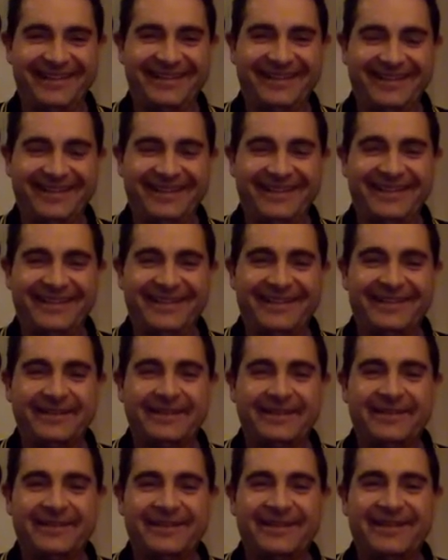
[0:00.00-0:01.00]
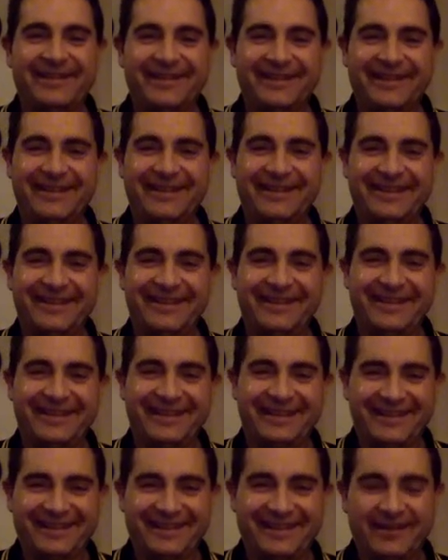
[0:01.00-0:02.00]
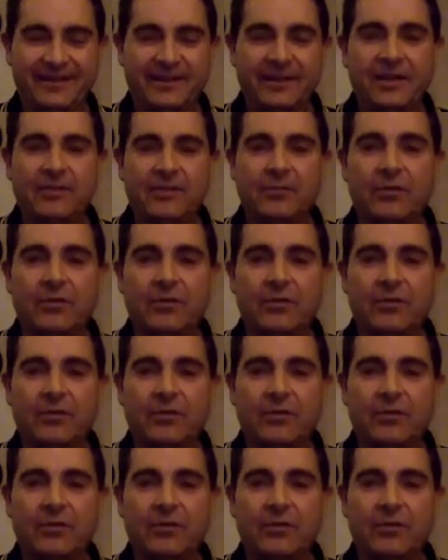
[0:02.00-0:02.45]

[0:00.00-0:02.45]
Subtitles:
So, there we go.